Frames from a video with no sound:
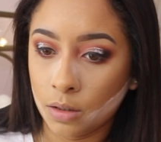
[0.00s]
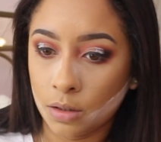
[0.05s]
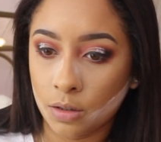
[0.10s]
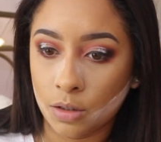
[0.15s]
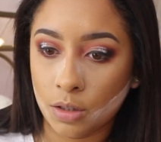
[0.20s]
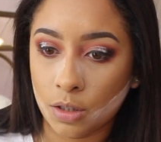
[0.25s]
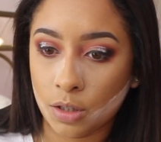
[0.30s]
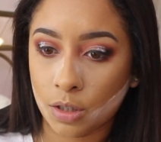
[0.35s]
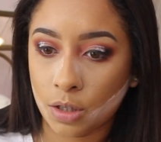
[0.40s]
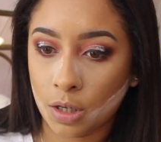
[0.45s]

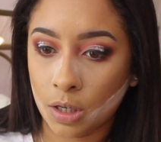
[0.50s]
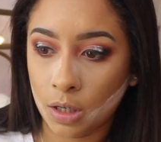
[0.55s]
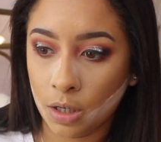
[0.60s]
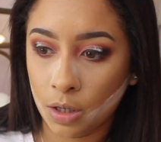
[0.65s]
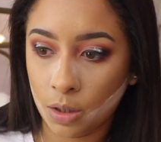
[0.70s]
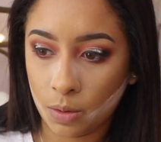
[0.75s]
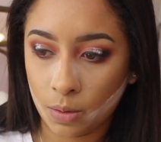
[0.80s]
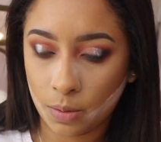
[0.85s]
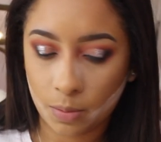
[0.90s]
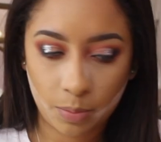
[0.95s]
just
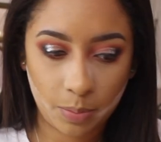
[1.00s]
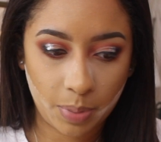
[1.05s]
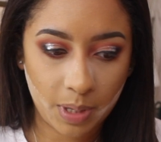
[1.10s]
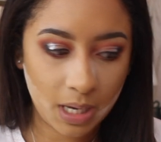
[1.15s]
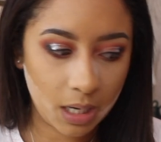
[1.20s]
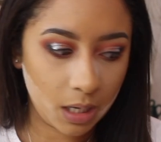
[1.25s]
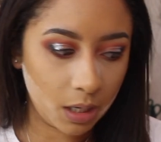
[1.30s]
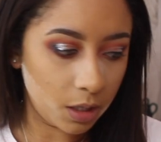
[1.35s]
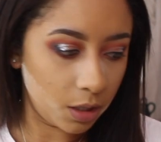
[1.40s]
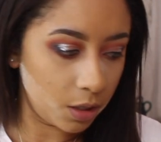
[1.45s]

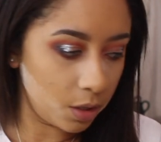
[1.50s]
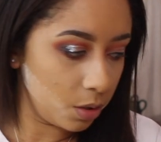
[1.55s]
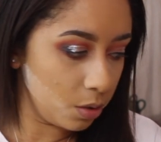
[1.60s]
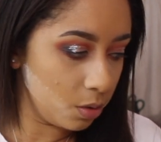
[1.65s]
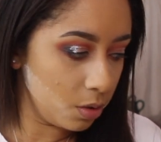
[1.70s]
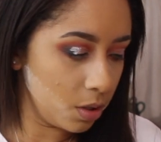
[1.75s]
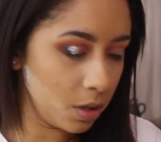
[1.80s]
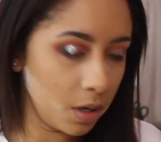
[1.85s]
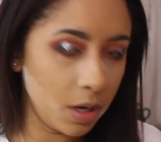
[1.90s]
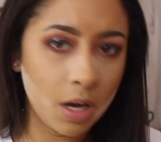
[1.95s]
being
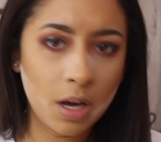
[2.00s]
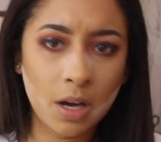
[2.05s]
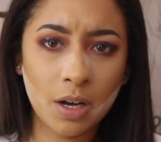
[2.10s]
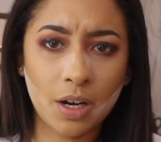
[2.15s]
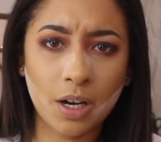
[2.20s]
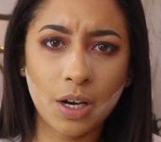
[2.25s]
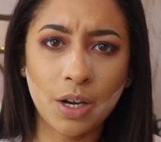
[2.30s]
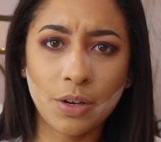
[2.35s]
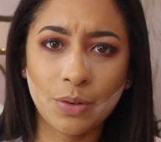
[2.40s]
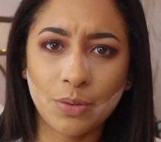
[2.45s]
glued,
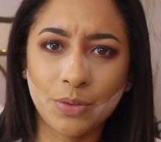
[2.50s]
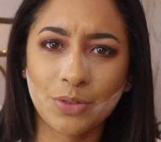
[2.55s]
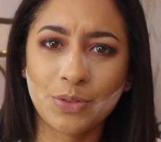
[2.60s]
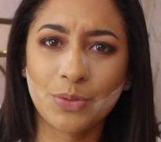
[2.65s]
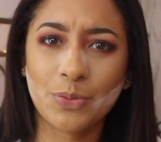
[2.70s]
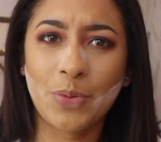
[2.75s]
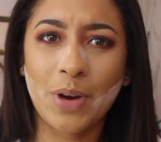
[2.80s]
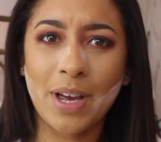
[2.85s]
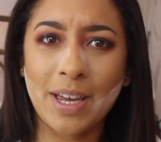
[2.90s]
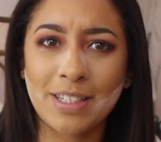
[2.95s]

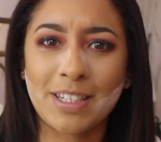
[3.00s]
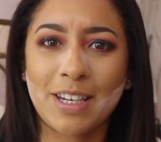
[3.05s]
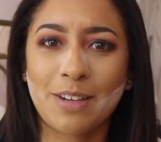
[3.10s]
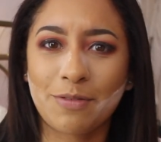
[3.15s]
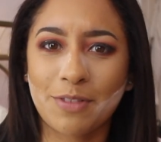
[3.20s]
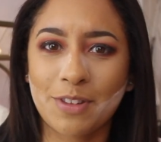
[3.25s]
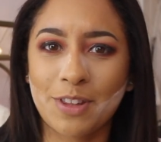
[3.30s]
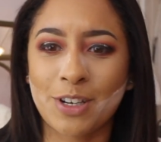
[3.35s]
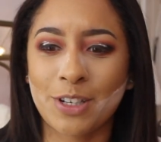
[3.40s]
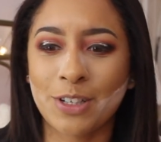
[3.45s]
waiting
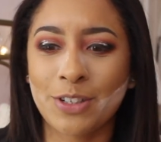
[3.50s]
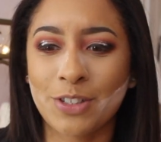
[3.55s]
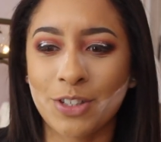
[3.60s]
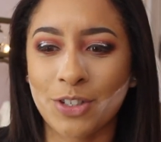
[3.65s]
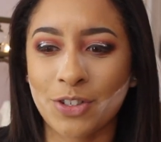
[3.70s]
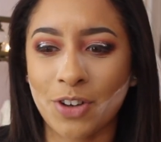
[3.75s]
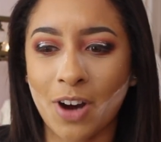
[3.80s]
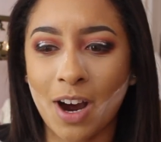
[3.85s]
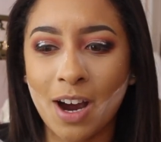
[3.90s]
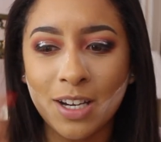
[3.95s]
for the glue to
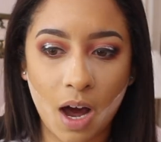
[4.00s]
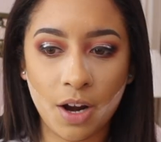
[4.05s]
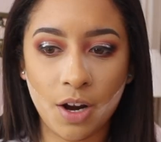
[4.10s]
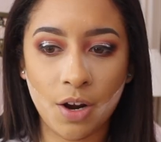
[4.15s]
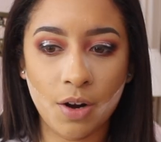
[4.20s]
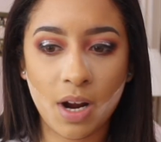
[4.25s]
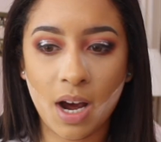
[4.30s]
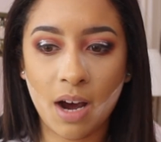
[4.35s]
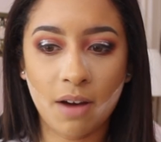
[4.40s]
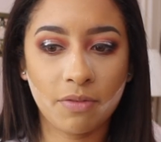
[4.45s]
dry. So I
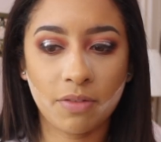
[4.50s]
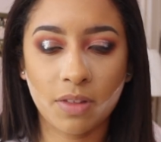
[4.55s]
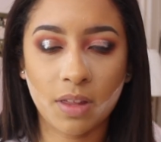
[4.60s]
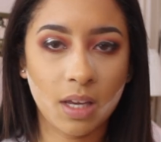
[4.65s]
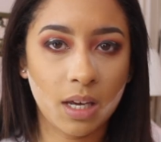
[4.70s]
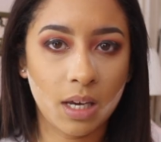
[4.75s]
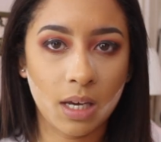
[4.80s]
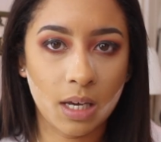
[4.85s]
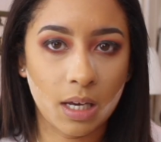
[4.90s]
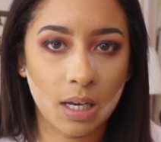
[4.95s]
don't have
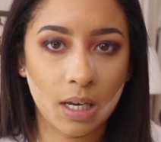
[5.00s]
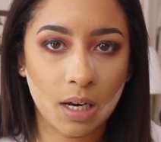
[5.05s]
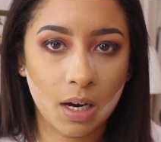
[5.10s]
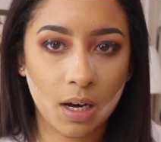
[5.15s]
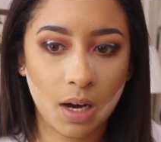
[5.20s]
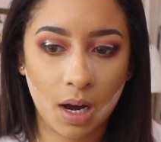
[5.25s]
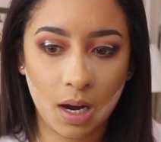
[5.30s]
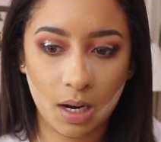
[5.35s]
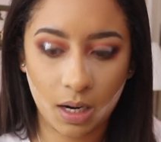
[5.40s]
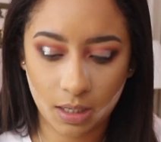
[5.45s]
the
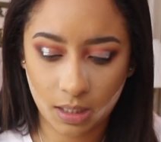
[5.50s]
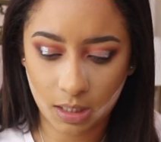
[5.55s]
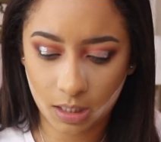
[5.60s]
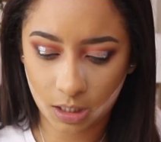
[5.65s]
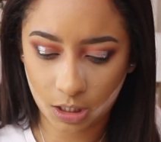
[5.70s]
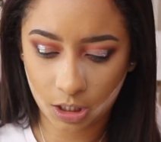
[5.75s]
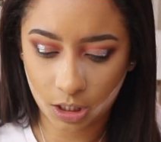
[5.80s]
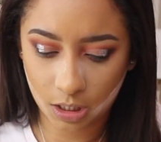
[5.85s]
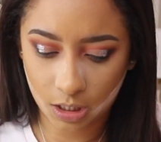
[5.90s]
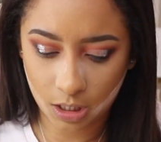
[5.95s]
highlighter
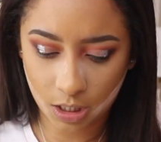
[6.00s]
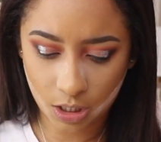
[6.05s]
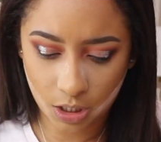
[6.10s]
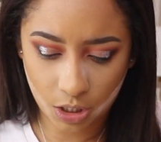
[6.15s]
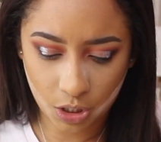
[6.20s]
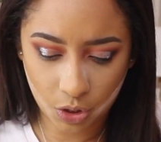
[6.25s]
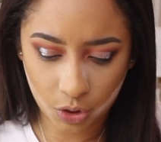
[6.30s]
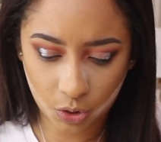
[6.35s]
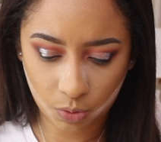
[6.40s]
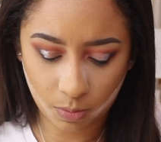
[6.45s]
that she's going to
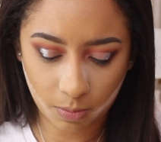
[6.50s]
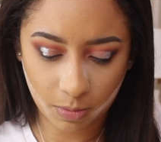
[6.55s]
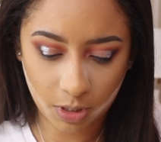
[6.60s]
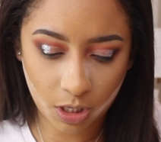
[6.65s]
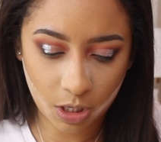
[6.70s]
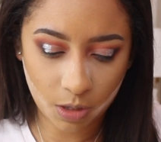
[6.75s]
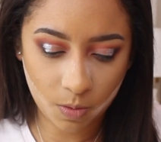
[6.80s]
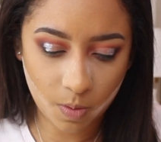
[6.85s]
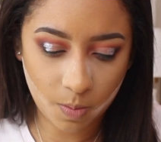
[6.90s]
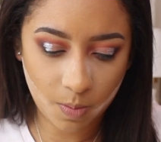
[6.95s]
use, so I'm
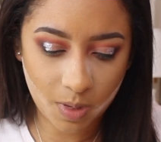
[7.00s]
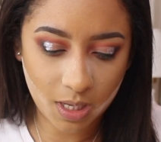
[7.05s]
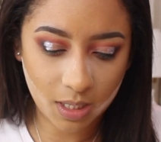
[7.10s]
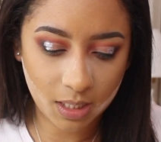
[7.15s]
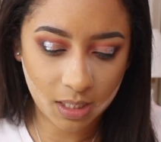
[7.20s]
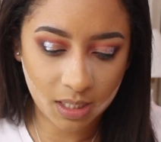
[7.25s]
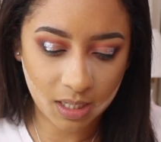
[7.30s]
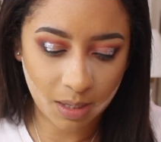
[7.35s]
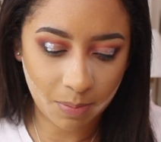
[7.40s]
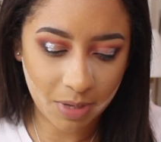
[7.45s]
going to go in with a
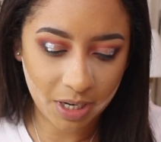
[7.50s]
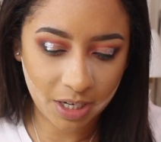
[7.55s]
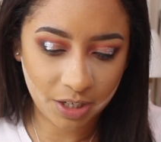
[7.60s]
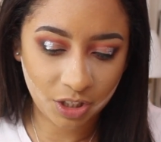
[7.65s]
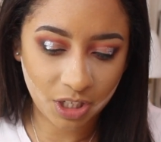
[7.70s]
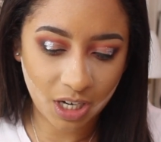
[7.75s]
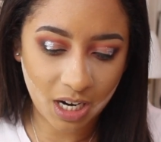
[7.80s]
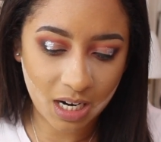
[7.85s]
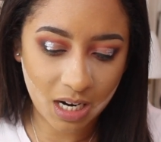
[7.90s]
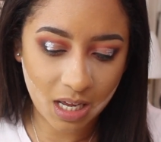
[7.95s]
similar
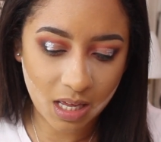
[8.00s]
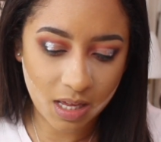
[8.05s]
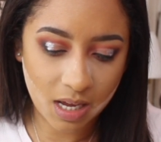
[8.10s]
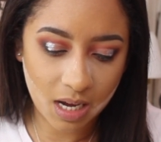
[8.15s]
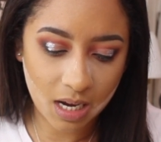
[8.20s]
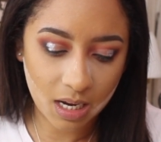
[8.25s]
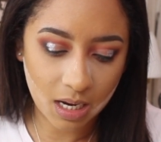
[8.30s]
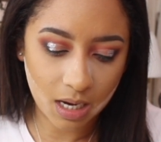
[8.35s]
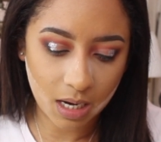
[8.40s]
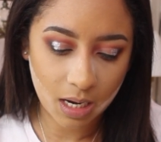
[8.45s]
shade, I
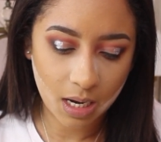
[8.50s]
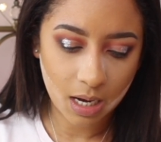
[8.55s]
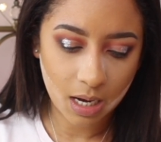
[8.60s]
think.